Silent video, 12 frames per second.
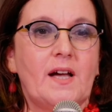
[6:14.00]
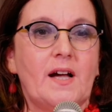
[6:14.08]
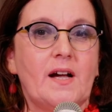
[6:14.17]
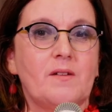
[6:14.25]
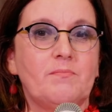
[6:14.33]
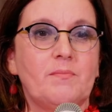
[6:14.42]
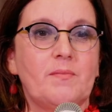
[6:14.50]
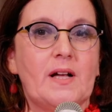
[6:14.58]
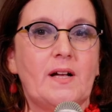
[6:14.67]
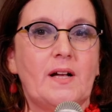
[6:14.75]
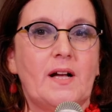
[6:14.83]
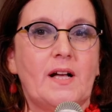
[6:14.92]

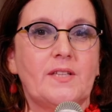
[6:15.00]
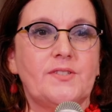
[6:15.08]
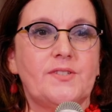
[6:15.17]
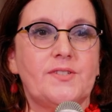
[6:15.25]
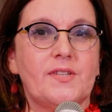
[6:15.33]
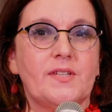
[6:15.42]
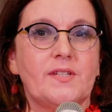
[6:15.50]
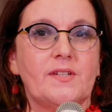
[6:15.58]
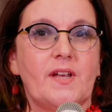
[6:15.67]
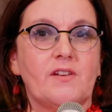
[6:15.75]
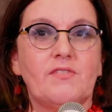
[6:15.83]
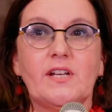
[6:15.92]
And
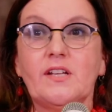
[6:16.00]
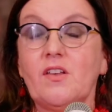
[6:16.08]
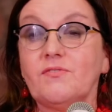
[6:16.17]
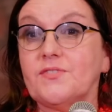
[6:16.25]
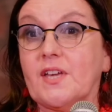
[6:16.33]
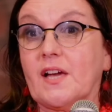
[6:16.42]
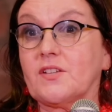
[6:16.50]
I really loved it,